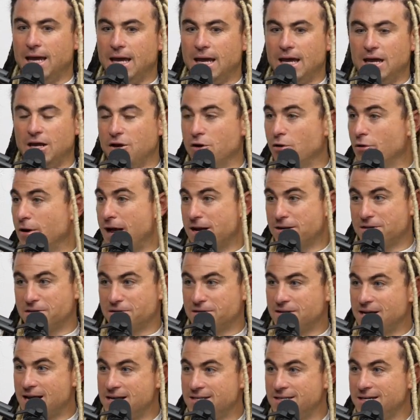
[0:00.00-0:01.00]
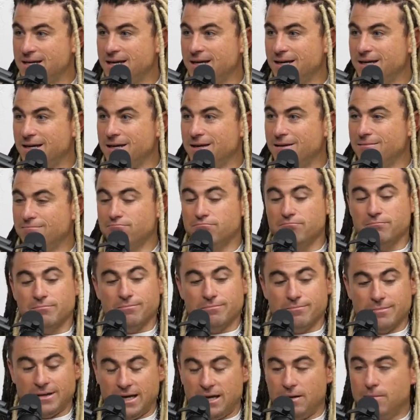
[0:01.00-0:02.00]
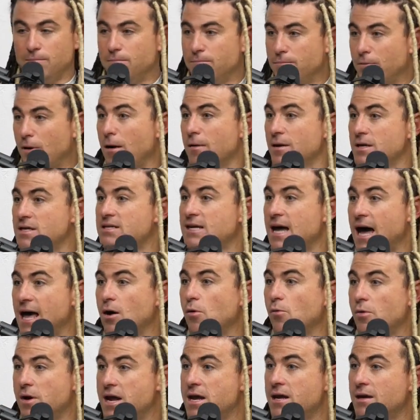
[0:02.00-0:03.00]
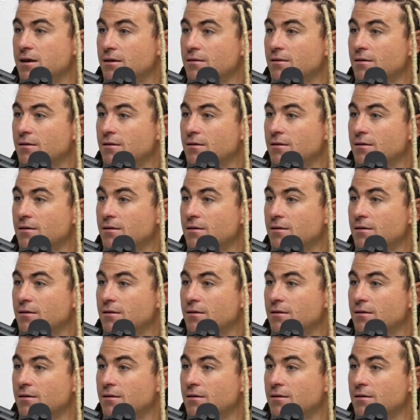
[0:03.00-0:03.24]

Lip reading: You don't exercise it, it probably is kind of weak.